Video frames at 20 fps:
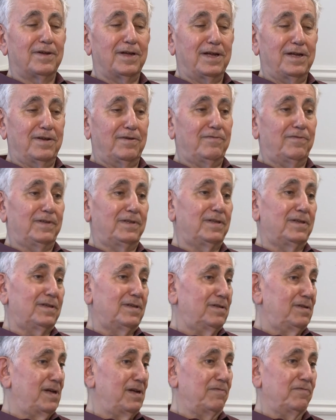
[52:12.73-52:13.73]
And we
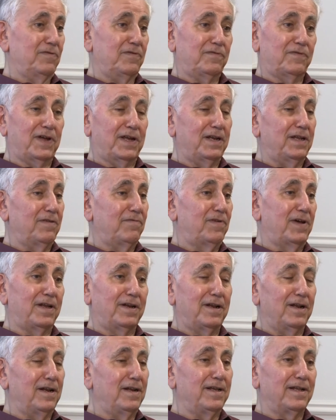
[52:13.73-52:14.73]
have very,
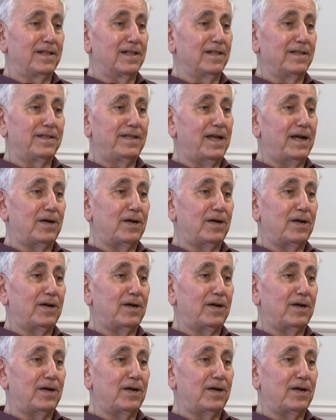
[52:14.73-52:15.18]
very little